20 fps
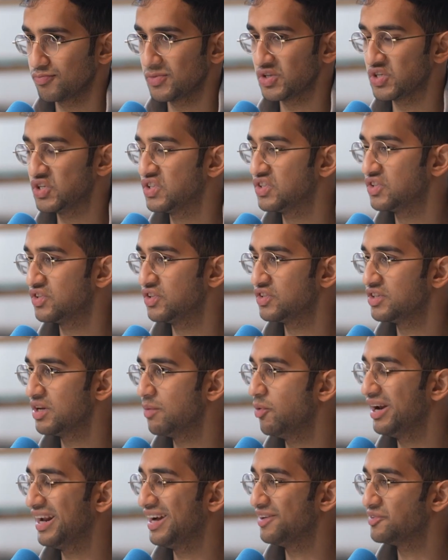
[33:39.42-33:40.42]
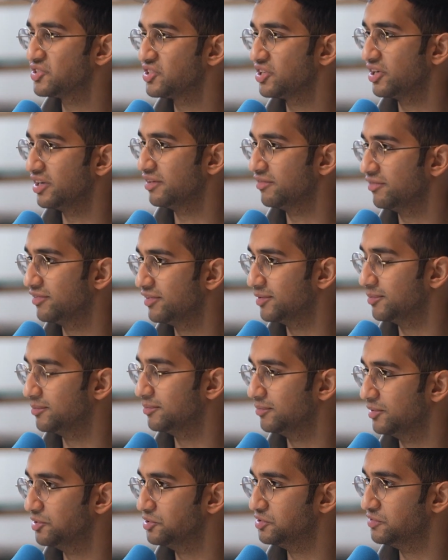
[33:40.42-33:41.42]
Goggins. To someone outside of the
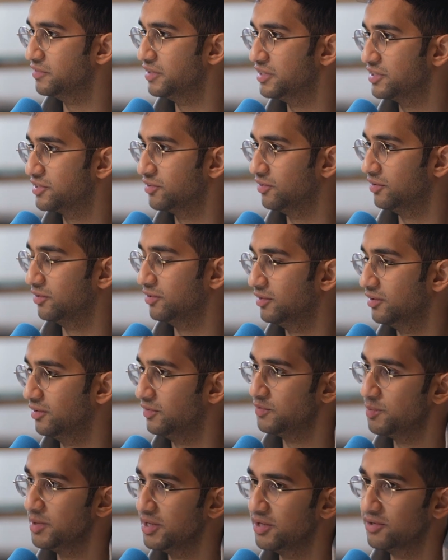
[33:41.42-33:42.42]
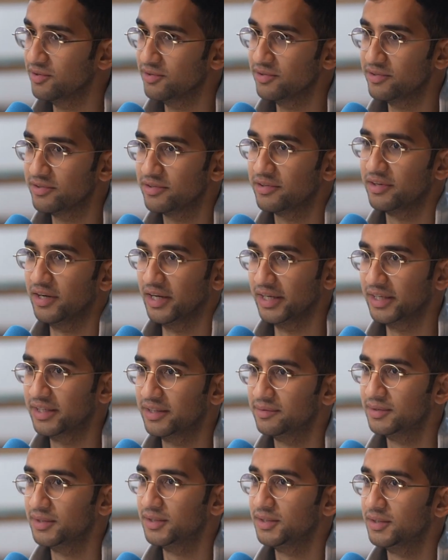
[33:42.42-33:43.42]
motivational speakers,
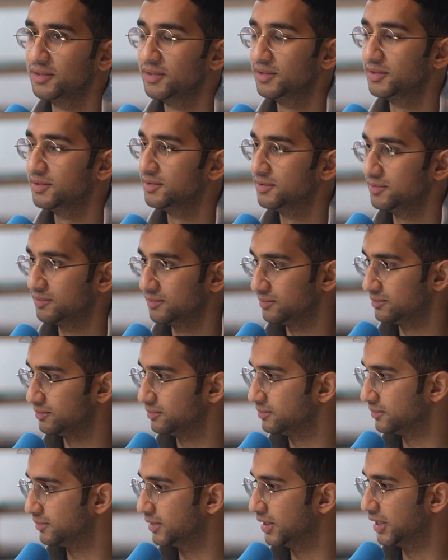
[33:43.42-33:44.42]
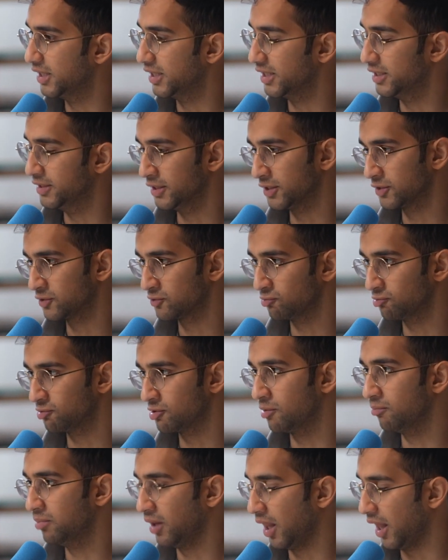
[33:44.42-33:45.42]
like industrial
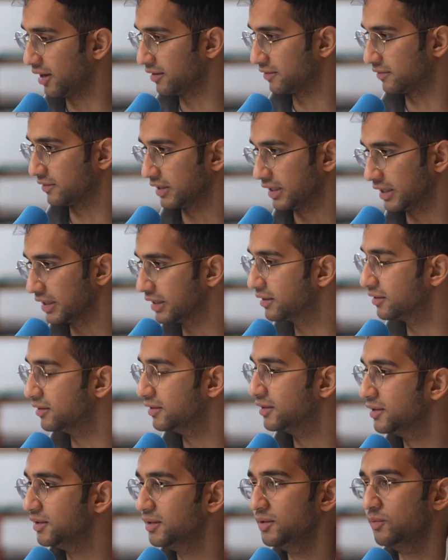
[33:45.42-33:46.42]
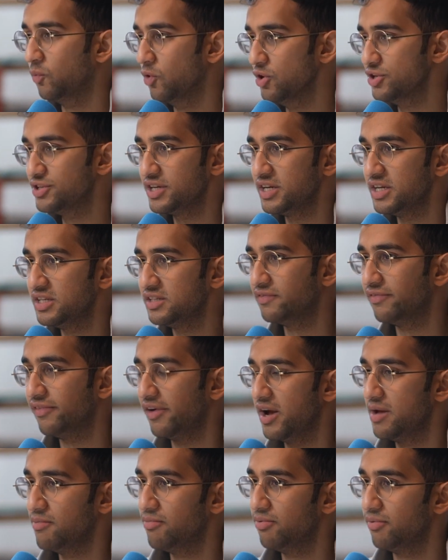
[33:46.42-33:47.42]
complex, like, what's his
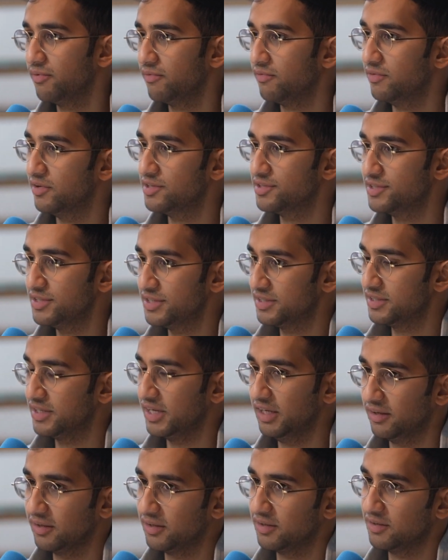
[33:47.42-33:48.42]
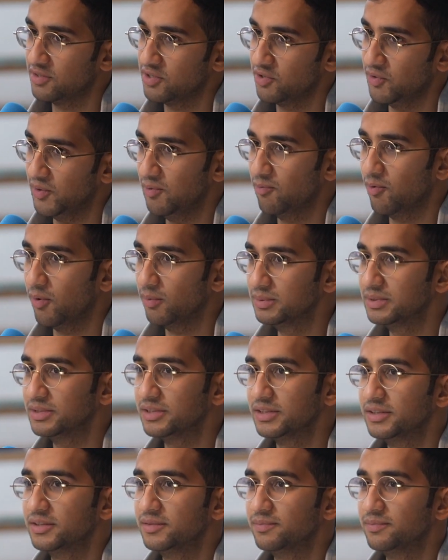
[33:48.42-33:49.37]
vibe versus, say, like a Tony Robinson,